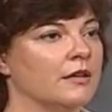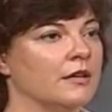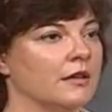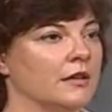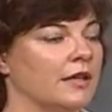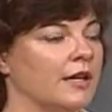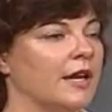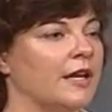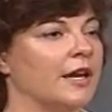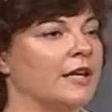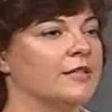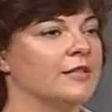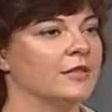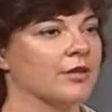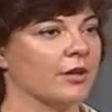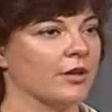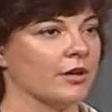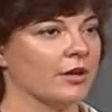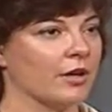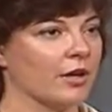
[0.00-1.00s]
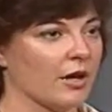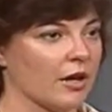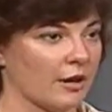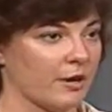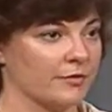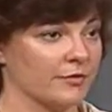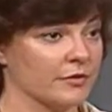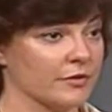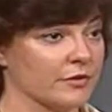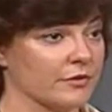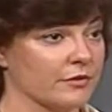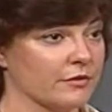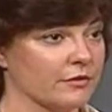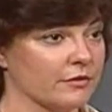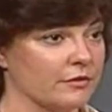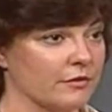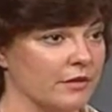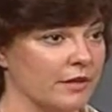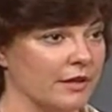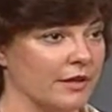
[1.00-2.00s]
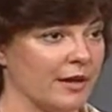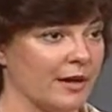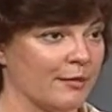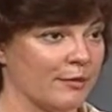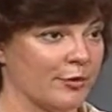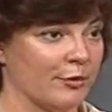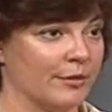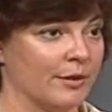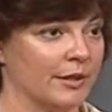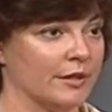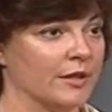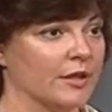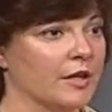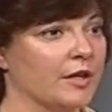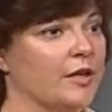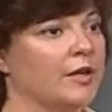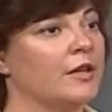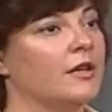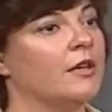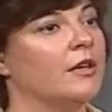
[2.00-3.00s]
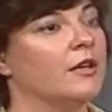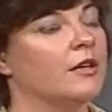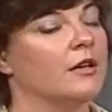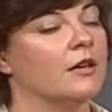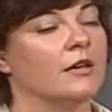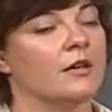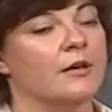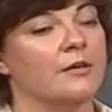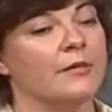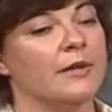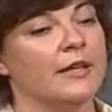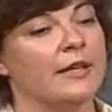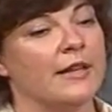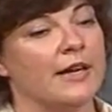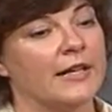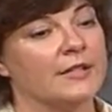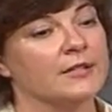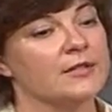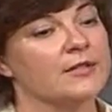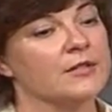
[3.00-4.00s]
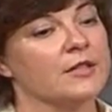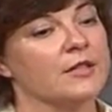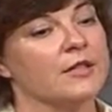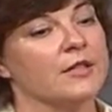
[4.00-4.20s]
the answer comes in that moment. And that's,